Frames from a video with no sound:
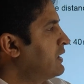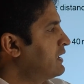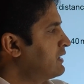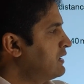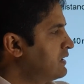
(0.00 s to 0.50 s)

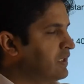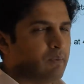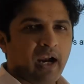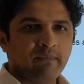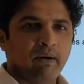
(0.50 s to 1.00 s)
distance
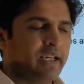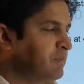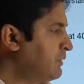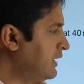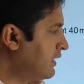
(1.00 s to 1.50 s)
divided by
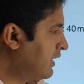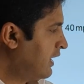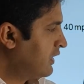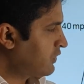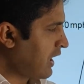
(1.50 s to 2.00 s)
speed.
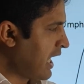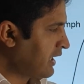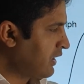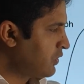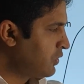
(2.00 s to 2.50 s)
So I
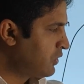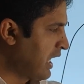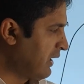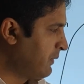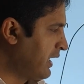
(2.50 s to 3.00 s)
can do
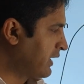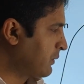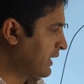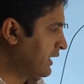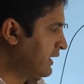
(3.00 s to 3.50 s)
that very
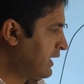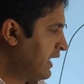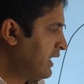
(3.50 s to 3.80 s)
quickly.